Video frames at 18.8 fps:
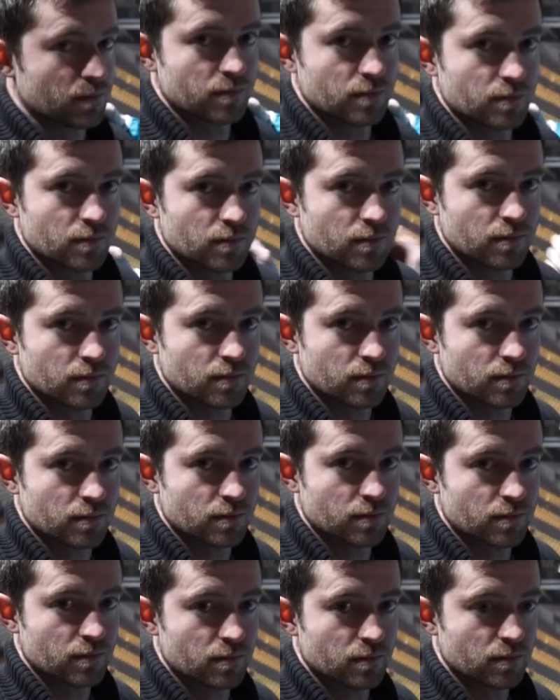
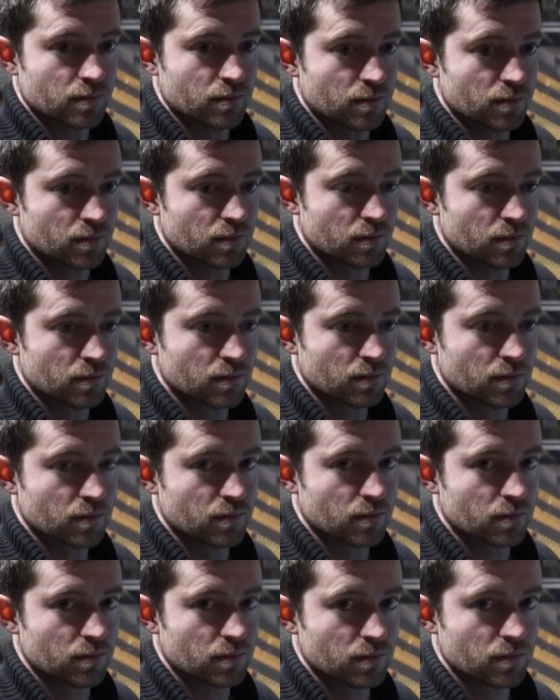
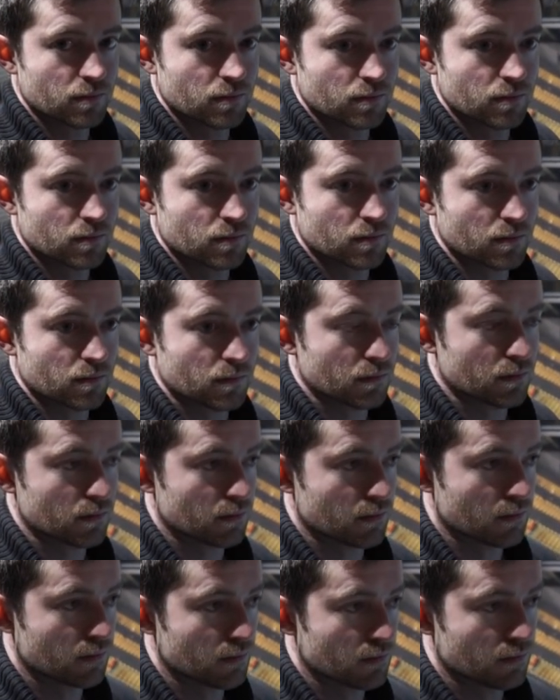
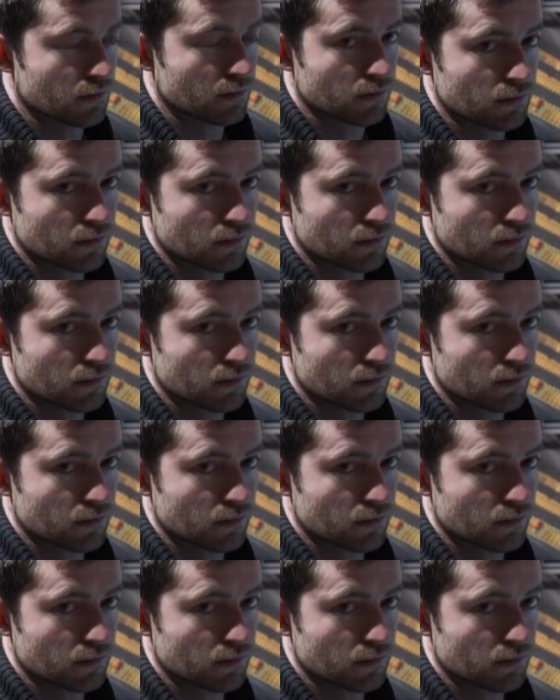This person isn't speaking.